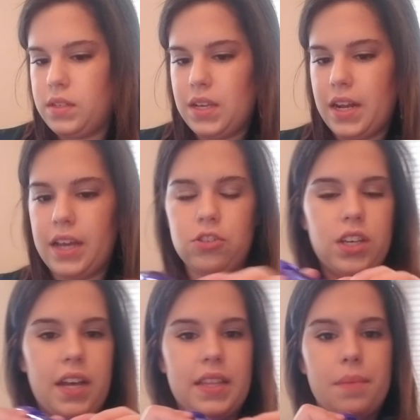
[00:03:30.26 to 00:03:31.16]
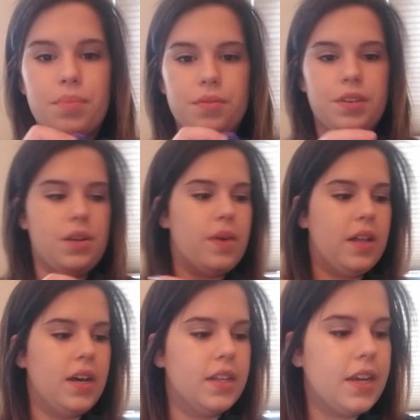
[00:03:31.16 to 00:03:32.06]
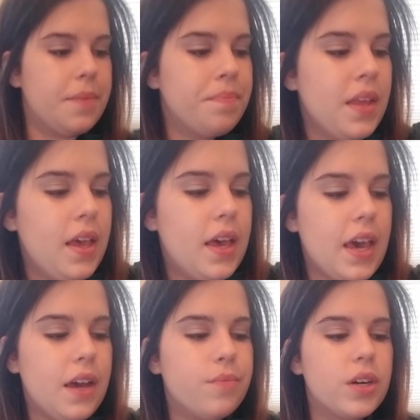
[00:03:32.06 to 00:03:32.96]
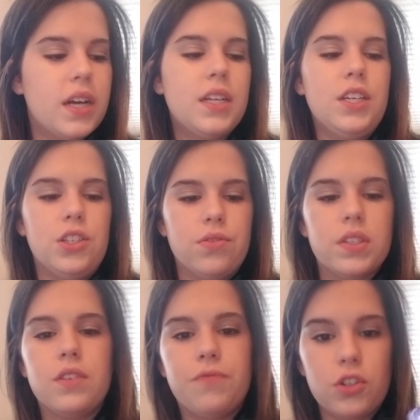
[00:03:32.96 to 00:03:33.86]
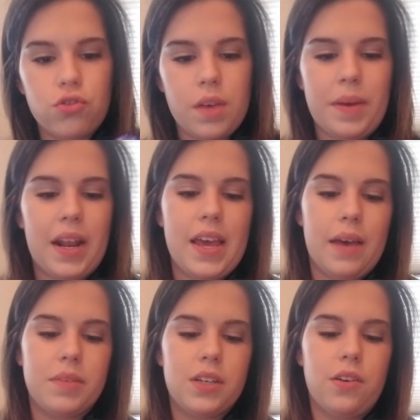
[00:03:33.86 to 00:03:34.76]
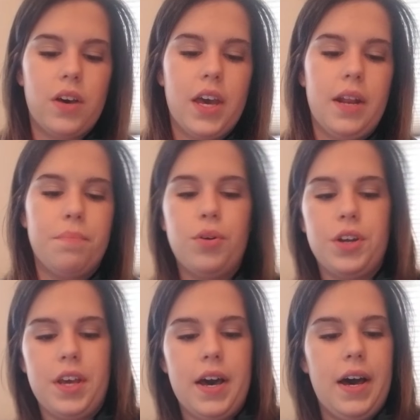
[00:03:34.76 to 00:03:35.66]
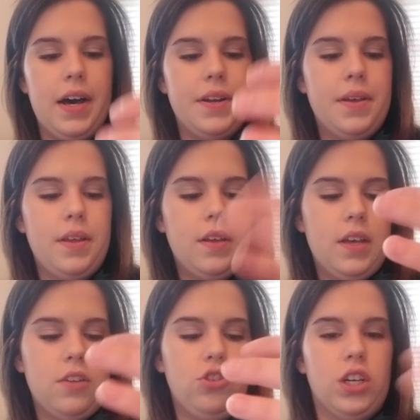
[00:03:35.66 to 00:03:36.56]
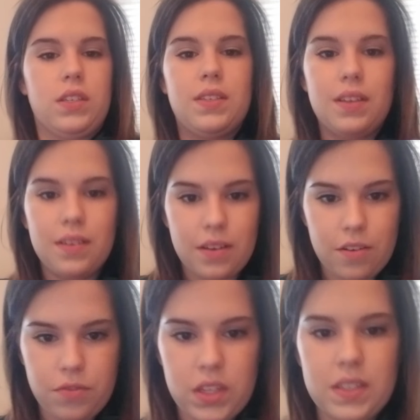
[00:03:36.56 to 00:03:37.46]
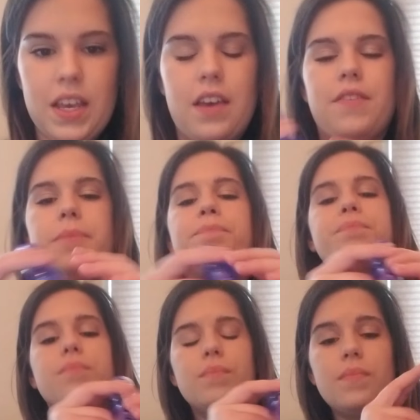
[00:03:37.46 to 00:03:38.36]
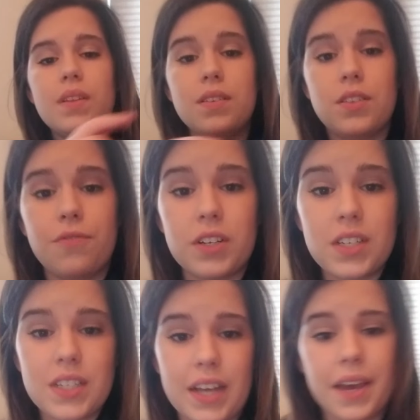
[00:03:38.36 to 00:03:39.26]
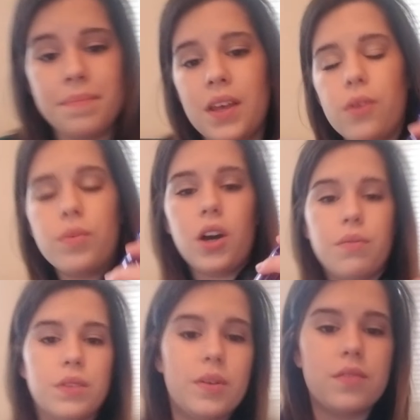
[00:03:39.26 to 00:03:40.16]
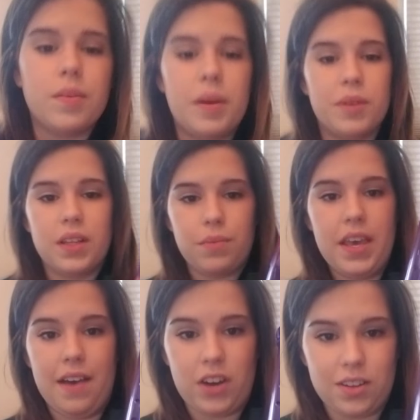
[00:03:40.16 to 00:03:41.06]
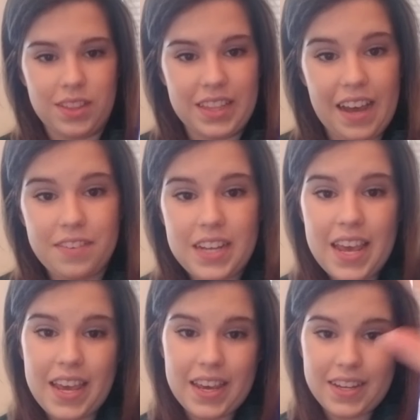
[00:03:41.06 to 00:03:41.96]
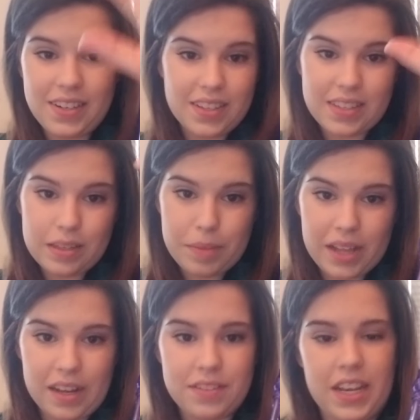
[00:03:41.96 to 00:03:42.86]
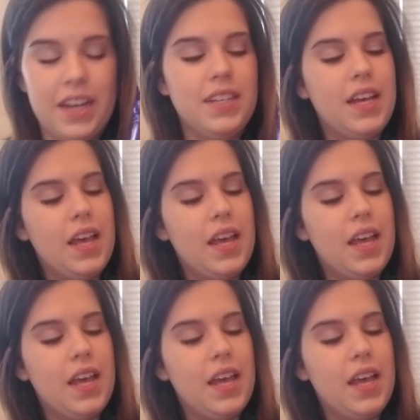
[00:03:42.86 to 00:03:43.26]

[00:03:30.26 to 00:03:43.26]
And I actually got that pretty well on there. And we're not going to use the foot joint, but I am going to go ahead and put it on just for the sake of it. So for today, we always want to remember that we have our left hand, this is my left hand,